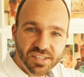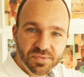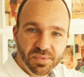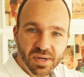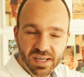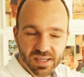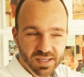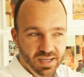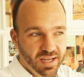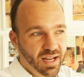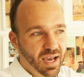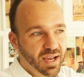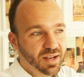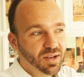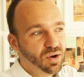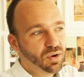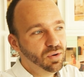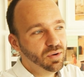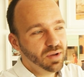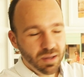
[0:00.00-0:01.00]
as well. And I
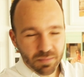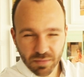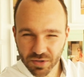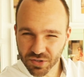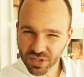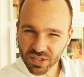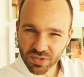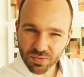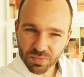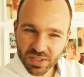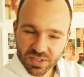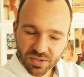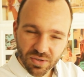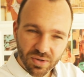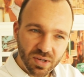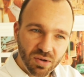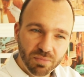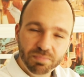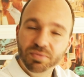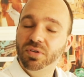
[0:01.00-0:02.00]
know images will
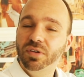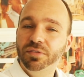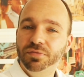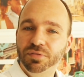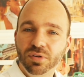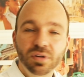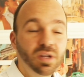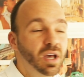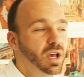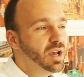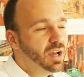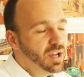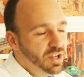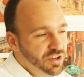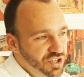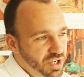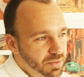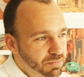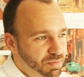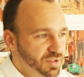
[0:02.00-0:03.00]
turn out beautiful.
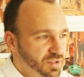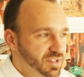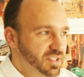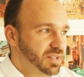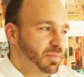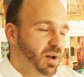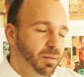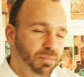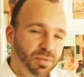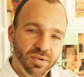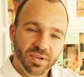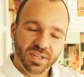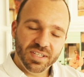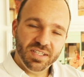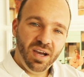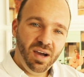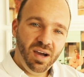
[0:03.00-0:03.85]
She puts them up on his